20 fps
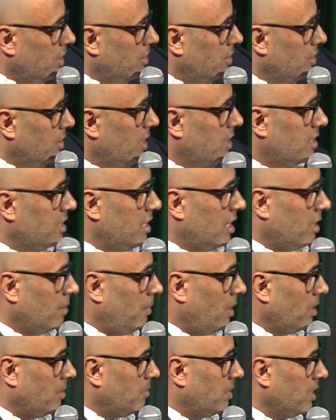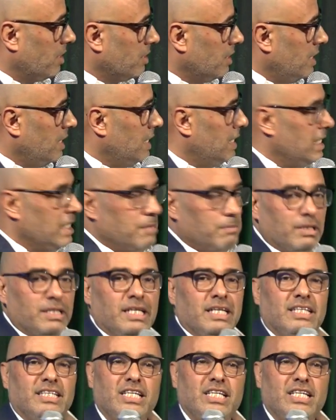and you can see at the bottom here. But